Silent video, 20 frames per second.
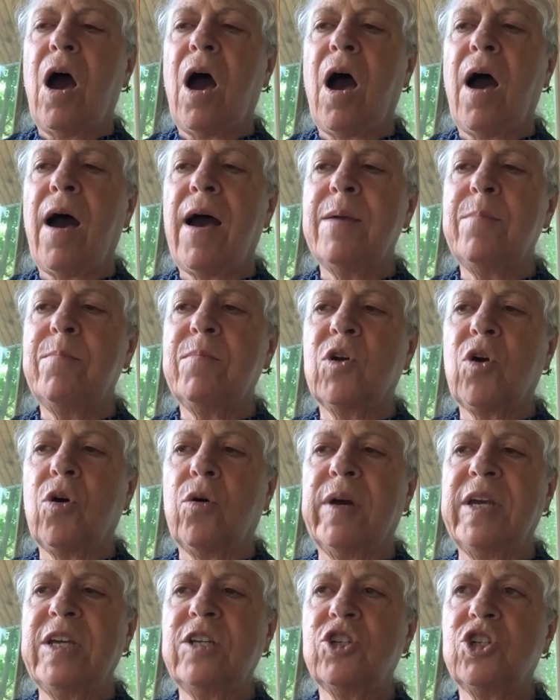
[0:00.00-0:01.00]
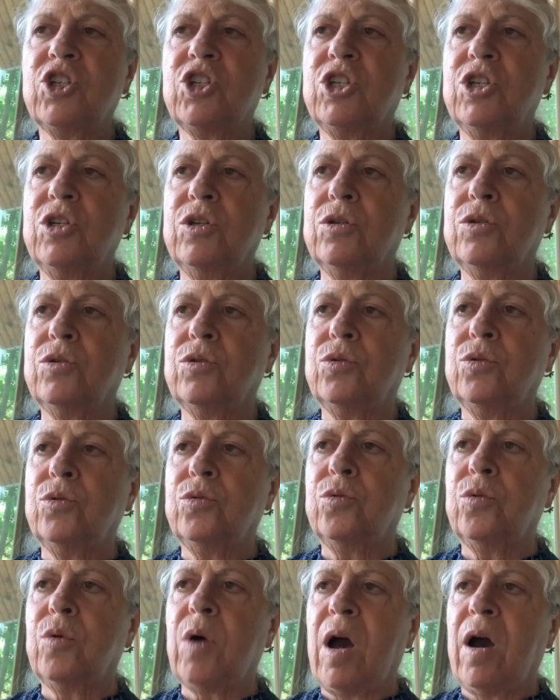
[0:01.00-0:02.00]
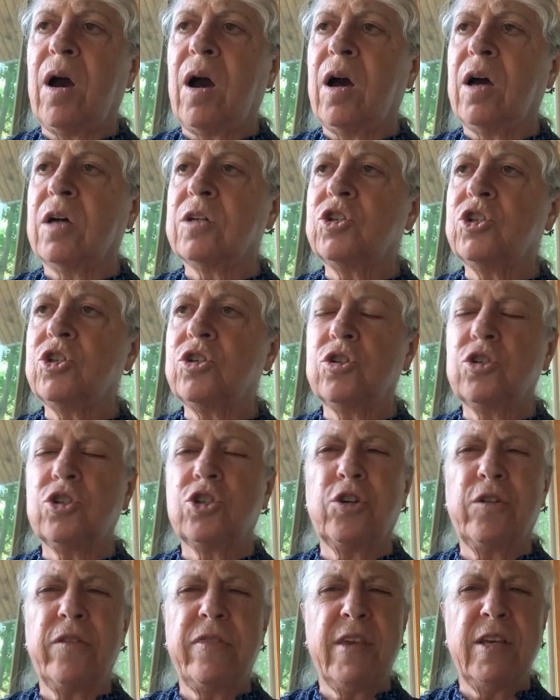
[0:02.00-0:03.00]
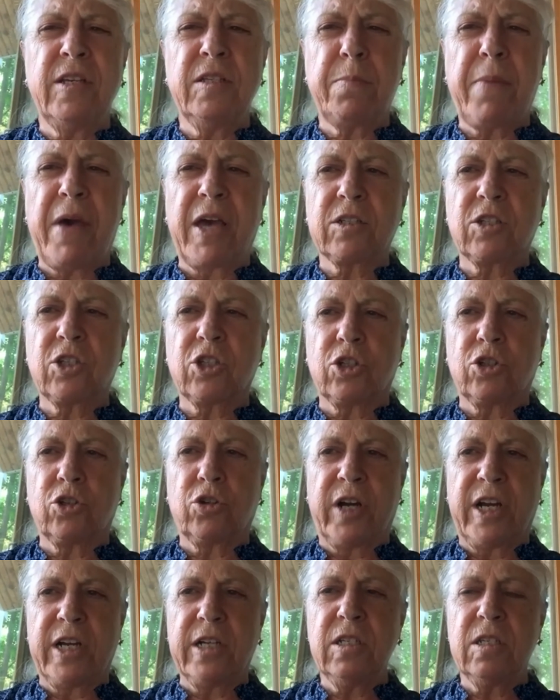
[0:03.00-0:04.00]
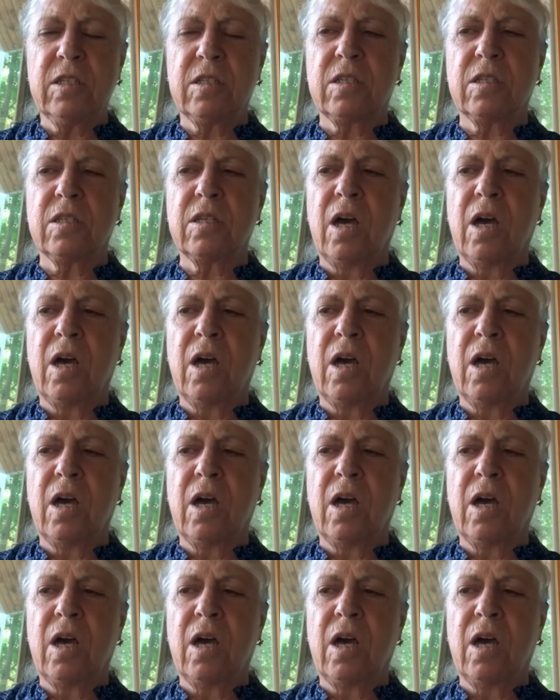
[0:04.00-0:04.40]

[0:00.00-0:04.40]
I'm going to turn things back to Chris.